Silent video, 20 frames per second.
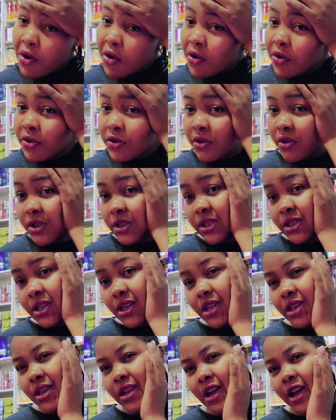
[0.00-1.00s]
on your
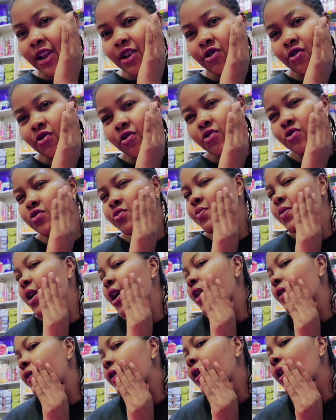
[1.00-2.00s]
skin and you're going to be
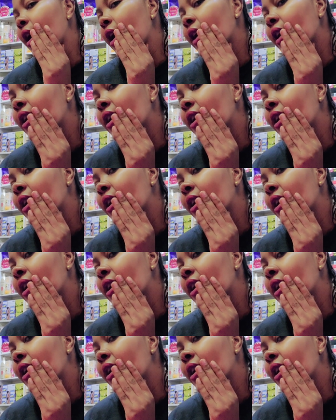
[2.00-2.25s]
having a